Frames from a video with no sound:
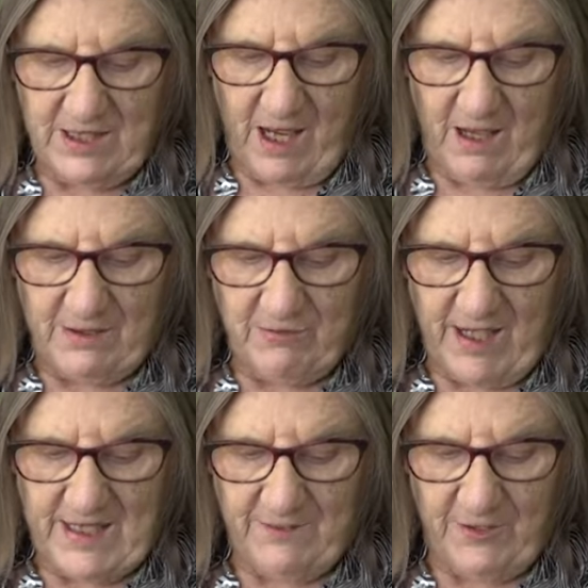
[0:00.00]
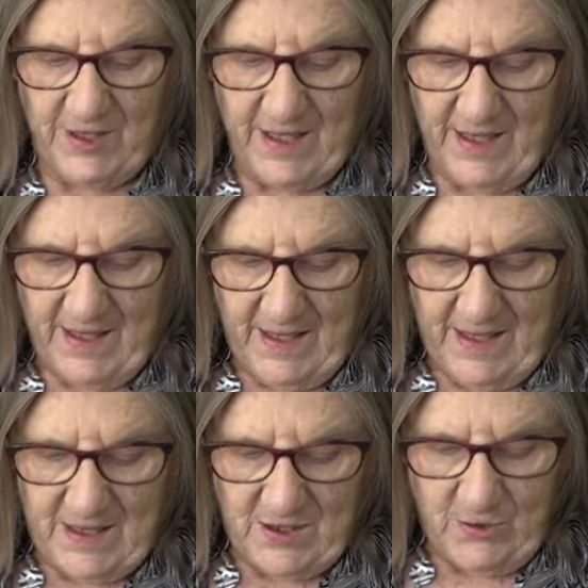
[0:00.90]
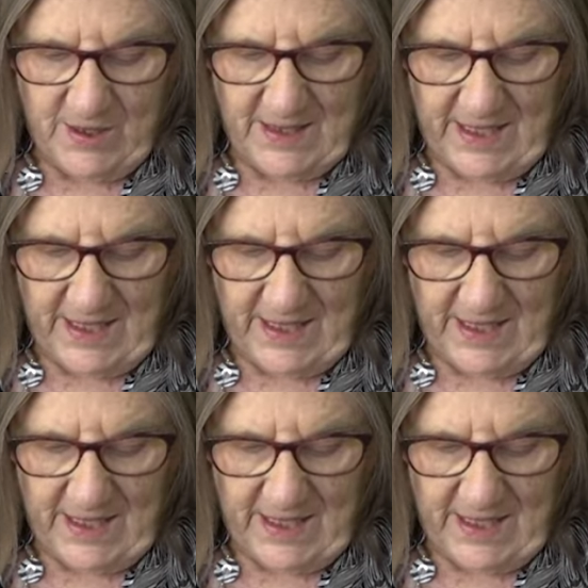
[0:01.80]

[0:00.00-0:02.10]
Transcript: yarn ready for doing the